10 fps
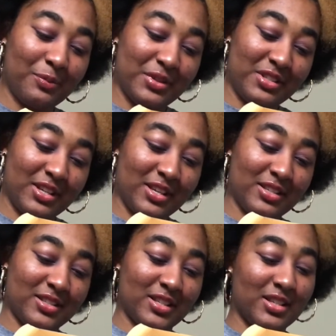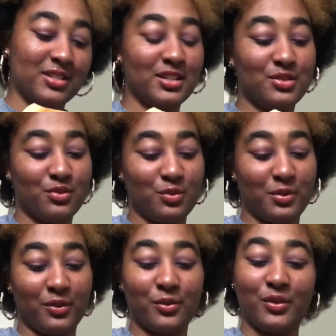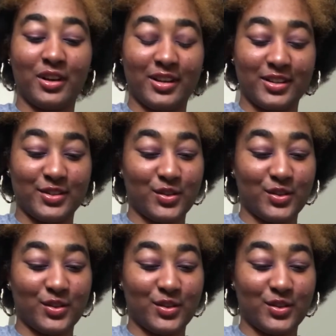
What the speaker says: you know, like sometimes you could be people like fan